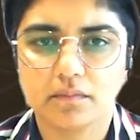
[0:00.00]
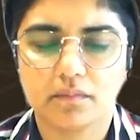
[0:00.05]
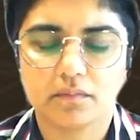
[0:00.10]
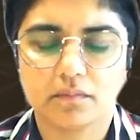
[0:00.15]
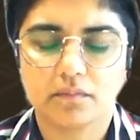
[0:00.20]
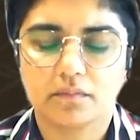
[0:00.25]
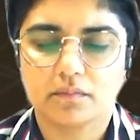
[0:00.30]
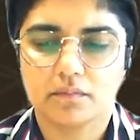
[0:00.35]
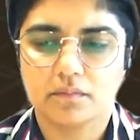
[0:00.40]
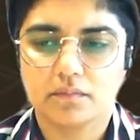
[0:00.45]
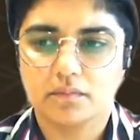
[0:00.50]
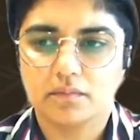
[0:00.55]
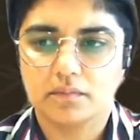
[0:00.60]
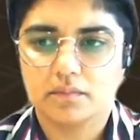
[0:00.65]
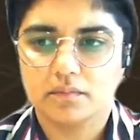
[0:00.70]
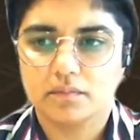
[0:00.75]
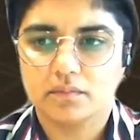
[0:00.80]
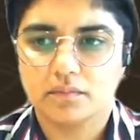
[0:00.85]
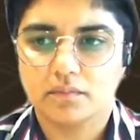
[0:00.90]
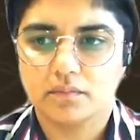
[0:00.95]

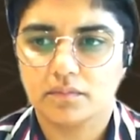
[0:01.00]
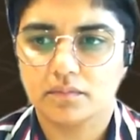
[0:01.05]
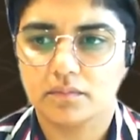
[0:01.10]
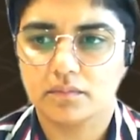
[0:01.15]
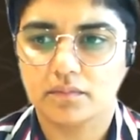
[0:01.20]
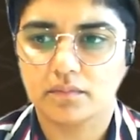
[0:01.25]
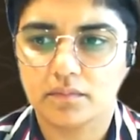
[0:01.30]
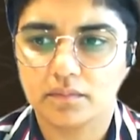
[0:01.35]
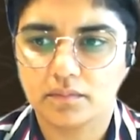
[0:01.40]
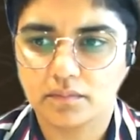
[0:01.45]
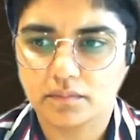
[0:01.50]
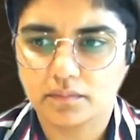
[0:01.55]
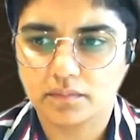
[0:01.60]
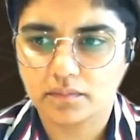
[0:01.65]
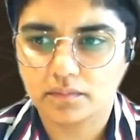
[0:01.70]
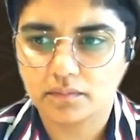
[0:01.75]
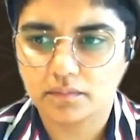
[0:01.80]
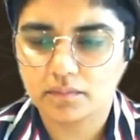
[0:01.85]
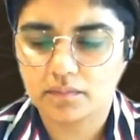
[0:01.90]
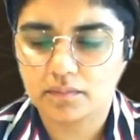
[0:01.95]

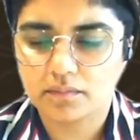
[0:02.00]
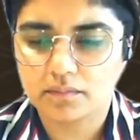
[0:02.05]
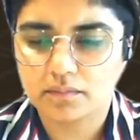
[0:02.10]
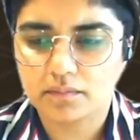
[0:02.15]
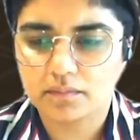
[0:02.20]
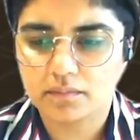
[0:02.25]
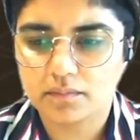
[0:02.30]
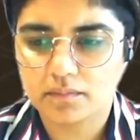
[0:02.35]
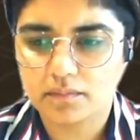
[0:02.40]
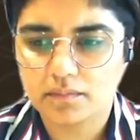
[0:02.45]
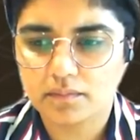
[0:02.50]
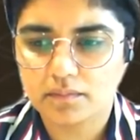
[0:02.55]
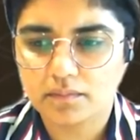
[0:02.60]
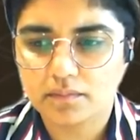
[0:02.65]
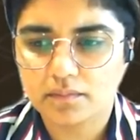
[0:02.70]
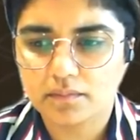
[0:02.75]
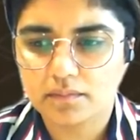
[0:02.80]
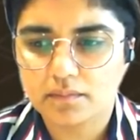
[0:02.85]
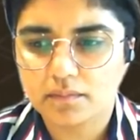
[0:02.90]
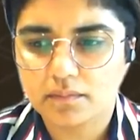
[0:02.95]

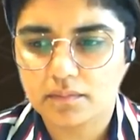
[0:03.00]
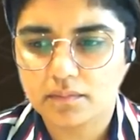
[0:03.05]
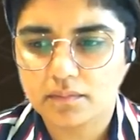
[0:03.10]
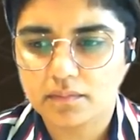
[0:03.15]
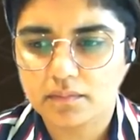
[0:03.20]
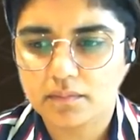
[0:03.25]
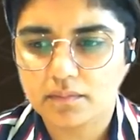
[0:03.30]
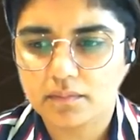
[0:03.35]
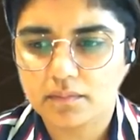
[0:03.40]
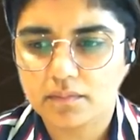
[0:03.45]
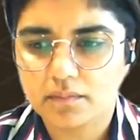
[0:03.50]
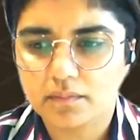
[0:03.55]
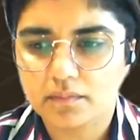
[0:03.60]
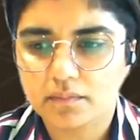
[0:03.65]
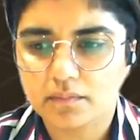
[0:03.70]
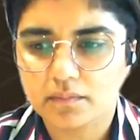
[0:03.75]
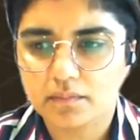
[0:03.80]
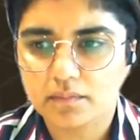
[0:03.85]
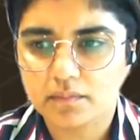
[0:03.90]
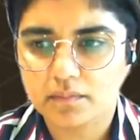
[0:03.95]

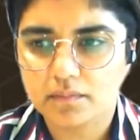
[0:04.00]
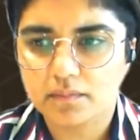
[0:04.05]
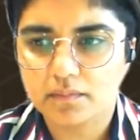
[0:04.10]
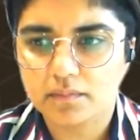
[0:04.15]
No words are spoken by the person on screen.